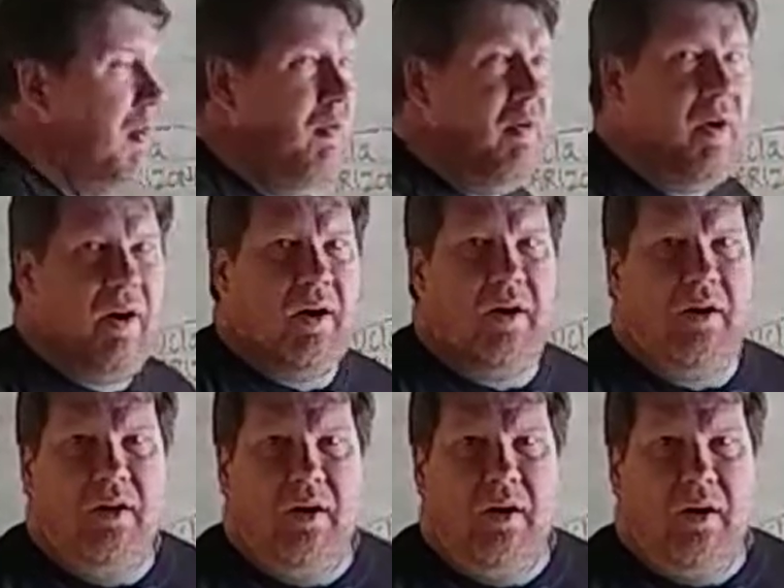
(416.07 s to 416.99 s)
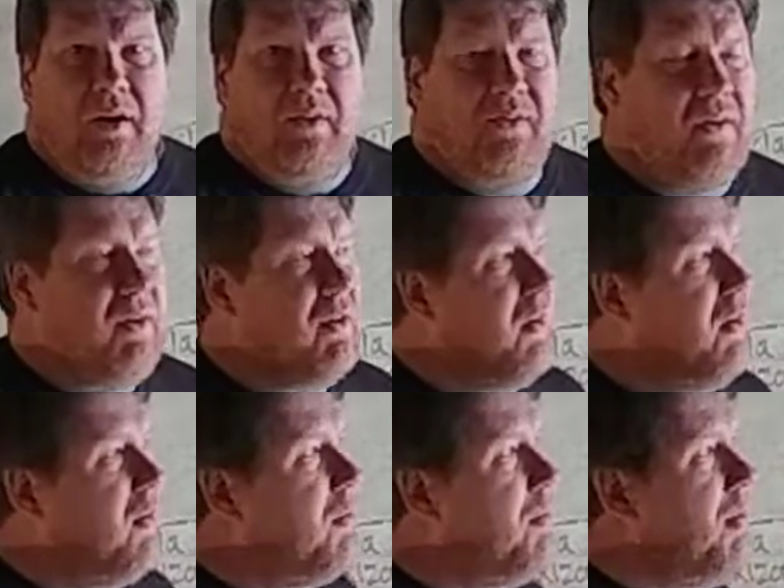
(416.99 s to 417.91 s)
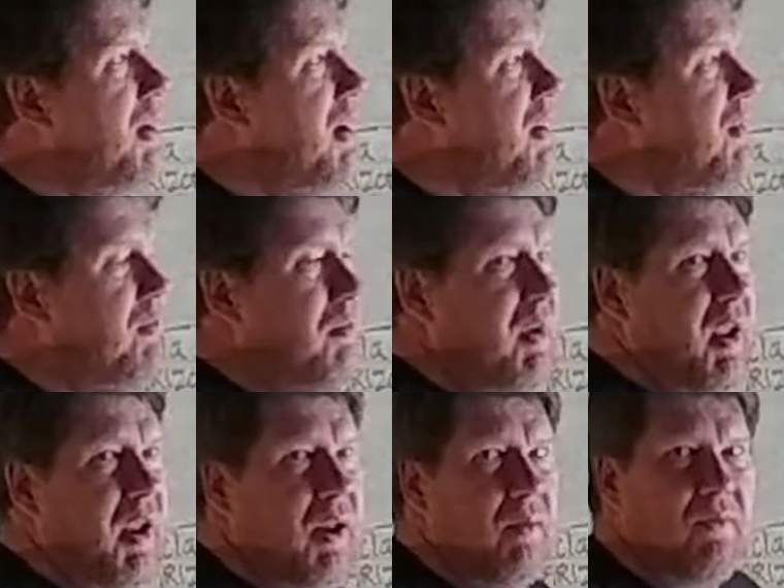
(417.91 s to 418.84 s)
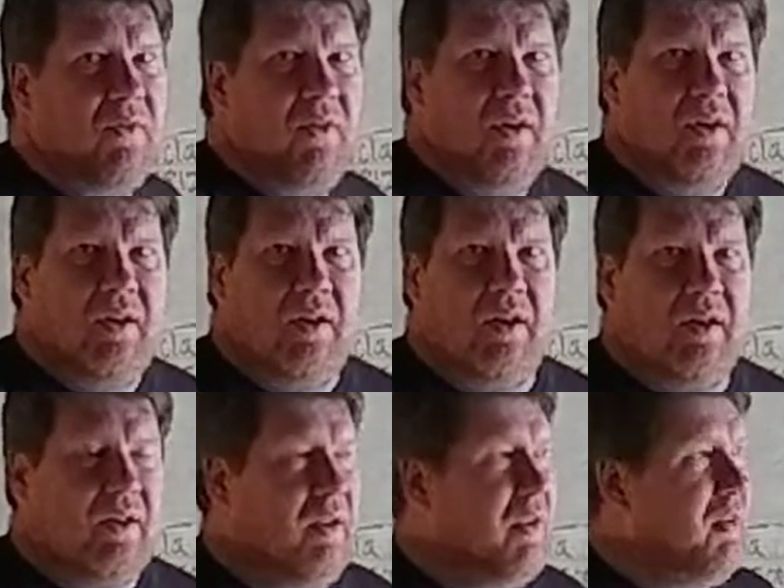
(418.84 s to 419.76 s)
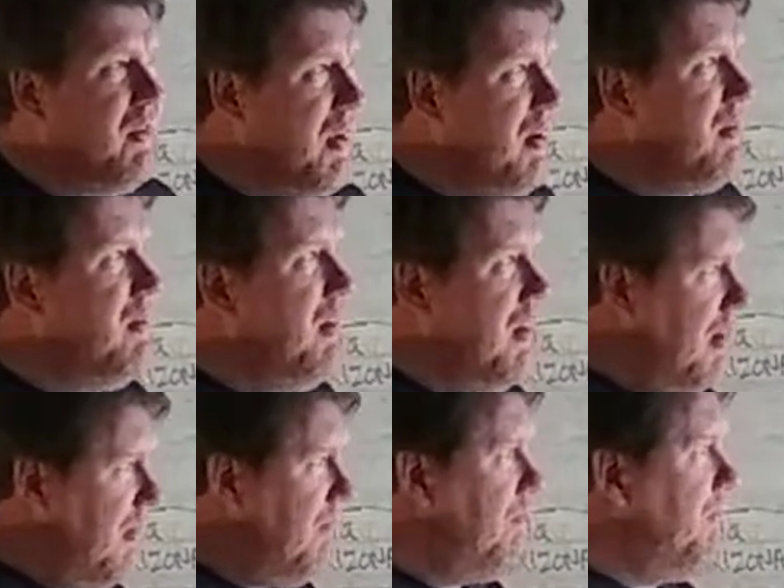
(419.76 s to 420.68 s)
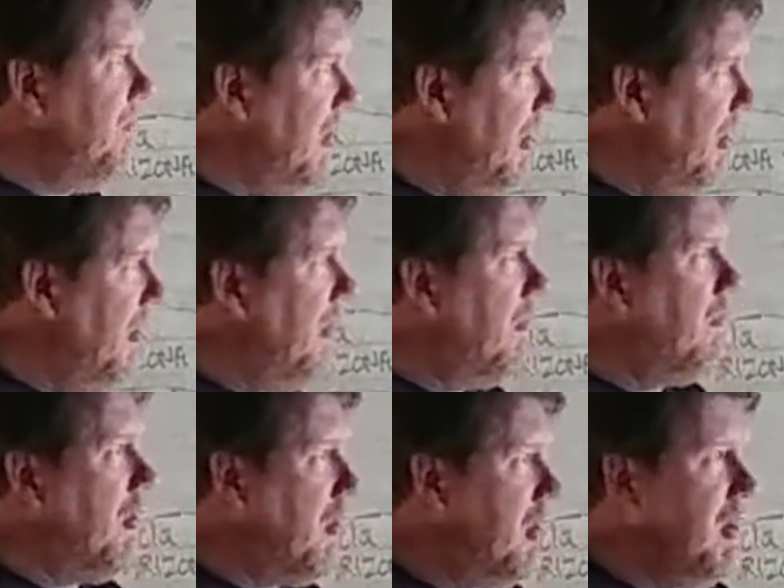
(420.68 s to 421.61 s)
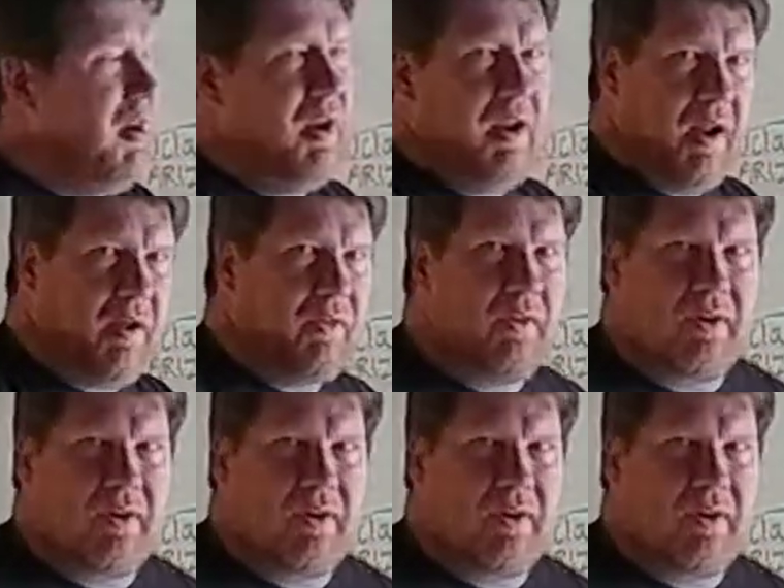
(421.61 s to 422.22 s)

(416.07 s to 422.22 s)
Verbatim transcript: where Seton Hall's played some games. It, it, they they you know they're working it out.